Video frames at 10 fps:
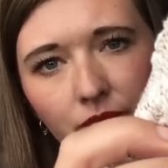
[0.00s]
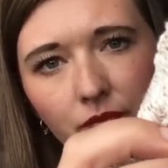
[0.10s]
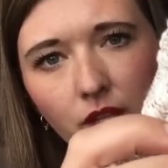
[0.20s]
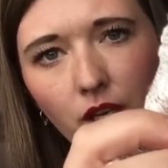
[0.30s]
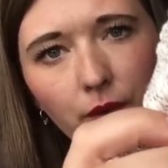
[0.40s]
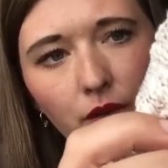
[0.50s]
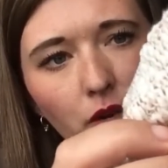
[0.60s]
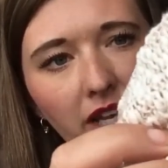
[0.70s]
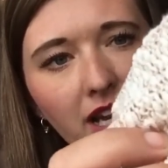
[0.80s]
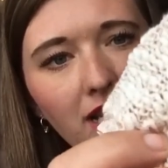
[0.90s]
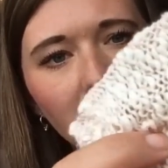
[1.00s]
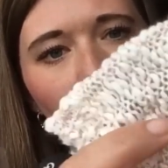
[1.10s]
No, you really can't